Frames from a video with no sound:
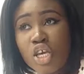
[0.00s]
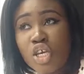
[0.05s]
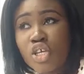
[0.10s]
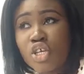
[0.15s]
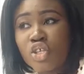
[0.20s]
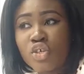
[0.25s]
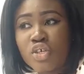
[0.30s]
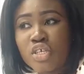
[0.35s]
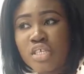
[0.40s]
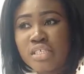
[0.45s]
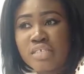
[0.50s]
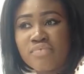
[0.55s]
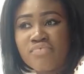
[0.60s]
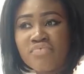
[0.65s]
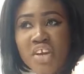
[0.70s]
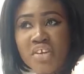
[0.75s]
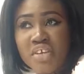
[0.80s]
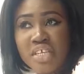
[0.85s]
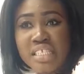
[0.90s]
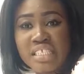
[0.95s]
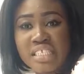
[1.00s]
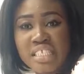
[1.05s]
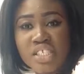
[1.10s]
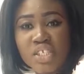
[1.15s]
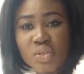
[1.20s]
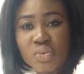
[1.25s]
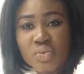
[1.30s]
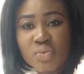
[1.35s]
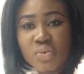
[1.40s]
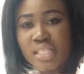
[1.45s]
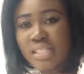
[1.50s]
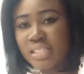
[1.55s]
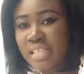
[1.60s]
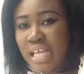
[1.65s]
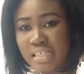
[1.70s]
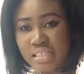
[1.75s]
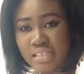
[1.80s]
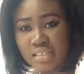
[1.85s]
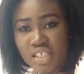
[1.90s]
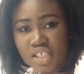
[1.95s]
It's very little, it's
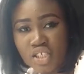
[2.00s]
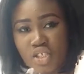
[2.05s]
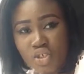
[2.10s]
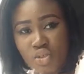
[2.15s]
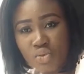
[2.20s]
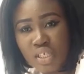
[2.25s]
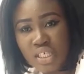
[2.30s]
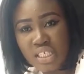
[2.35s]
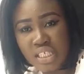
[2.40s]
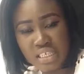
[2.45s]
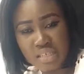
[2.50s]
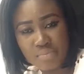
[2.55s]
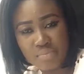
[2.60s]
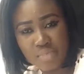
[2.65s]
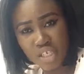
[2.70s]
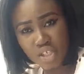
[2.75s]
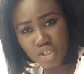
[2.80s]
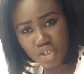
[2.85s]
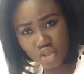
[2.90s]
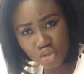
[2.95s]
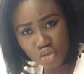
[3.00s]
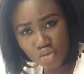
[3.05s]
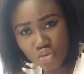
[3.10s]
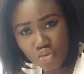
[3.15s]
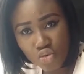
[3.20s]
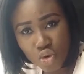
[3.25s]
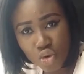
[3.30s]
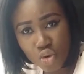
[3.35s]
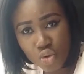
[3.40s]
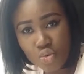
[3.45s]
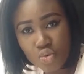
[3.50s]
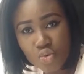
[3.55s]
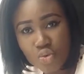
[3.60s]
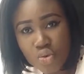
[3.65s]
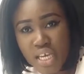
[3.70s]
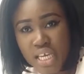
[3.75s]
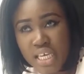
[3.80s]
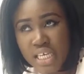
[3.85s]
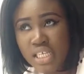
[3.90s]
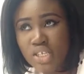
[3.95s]
that little, and then it begins to grow,
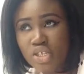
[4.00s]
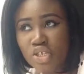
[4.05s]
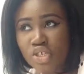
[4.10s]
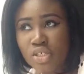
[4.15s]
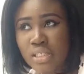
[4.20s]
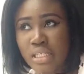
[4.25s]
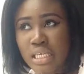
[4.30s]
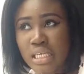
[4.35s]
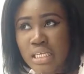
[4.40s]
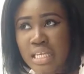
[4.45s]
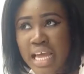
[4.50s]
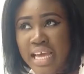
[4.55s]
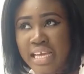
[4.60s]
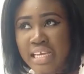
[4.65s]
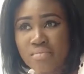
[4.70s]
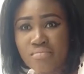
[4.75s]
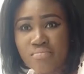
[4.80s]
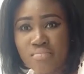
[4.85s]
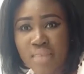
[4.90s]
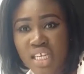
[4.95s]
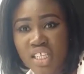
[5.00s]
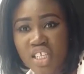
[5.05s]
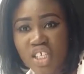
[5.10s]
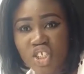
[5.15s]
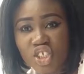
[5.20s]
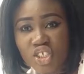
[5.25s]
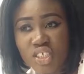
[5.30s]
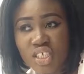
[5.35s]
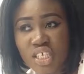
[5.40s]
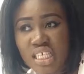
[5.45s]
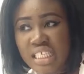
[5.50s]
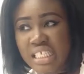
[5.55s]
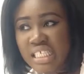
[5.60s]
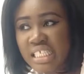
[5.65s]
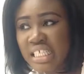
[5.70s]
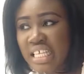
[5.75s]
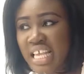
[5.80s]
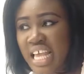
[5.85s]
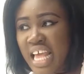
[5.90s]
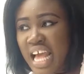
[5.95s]
and you're saying, I can manage
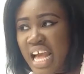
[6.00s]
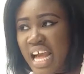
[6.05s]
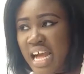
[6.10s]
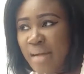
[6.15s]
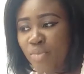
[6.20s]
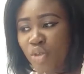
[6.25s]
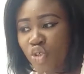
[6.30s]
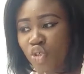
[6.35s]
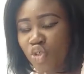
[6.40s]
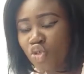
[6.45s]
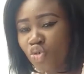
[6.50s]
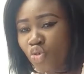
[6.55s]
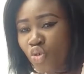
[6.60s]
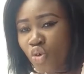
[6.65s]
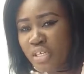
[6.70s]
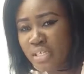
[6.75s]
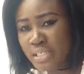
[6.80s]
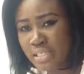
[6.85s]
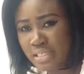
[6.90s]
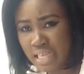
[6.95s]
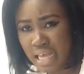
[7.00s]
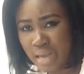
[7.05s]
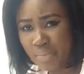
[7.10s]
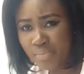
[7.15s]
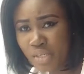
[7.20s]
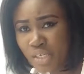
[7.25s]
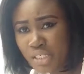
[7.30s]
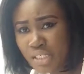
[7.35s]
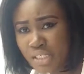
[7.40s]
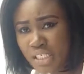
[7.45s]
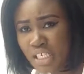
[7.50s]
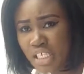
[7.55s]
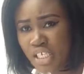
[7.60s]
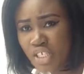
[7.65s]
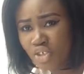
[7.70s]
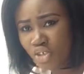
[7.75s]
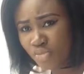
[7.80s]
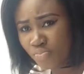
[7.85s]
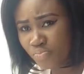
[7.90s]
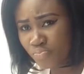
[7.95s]
this, I'm not sure he's that
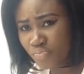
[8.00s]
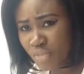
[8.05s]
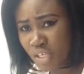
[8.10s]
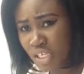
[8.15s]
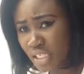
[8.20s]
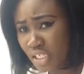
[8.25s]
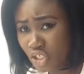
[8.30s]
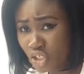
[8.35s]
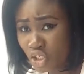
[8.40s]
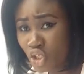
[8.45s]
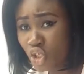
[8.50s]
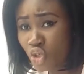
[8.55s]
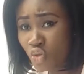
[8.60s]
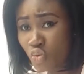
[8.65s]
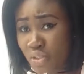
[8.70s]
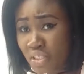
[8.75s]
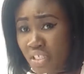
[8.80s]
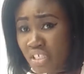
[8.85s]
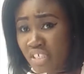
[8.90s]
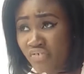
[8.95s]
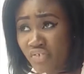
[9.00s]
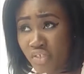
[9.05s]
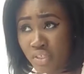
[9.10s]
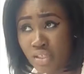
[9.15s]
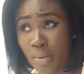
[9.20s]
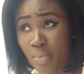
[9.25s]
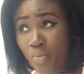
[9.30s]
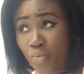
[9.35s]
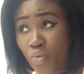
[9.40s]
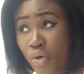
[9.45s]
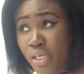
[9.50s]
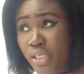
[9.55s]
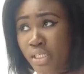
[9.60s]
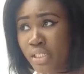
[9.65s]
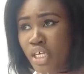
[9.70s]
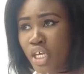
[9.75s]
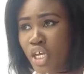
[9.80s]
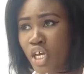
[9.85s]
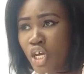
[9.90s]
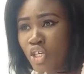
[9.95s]
person, you're making excuses for
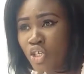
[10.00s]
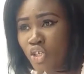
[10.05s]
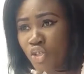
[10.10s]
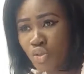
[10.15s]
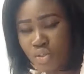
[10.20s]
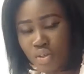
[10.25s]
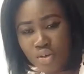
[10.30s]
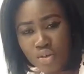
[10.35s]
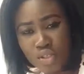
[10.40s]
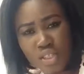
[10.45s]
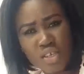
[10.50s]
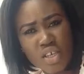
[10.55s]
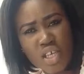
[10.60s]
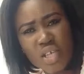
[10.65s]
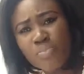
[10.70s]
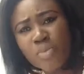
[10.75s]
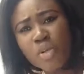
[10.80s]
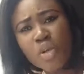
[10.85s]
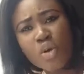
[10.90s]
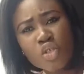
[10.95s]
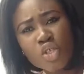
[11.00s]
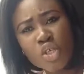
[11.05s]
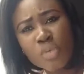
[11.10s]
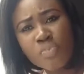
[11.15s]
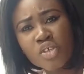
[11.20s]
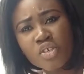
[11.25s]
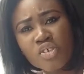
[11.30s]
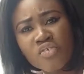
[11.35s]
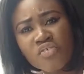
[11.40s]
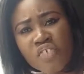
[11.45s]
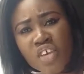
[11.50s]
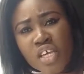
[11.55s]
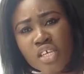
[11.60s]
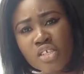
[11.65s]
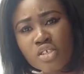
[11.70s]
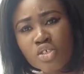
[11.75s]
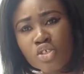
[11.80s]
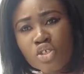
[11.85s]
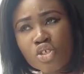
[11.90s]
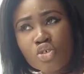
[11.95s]
someone, until it blows up in your
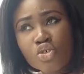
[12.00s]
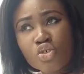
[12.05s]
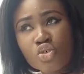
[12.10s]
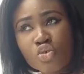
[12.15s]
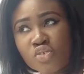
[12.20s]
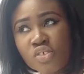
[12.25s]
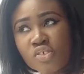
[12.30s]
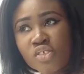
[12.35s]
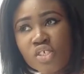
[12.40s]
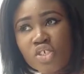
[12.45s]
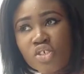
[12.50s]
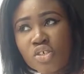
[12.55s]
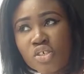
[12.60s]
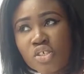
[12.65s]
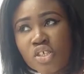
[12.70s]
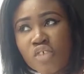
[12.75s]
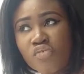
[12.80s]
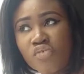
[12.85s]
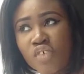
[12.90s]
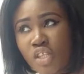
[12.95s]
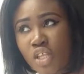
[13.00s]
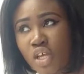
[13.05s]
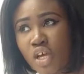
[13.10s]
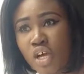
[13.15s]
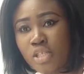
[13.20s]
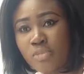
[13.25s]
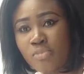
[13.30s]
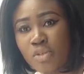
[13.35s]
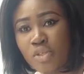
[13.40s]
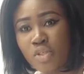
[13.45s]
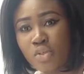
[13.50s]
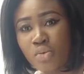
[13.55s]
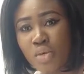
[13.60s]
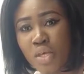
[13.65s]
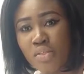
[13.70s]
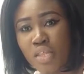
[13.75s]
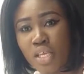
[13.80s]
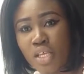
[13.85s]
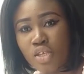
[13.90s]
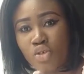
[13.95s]
face, until you see yourself in the hospital,
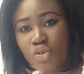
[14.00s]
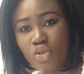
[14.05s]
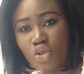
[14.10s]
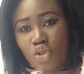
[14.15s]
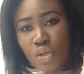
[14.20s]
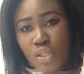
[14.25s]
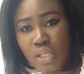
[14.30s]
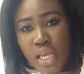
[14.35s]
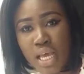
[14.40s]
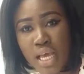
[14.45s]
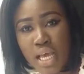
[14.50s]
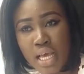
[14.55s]
and then you join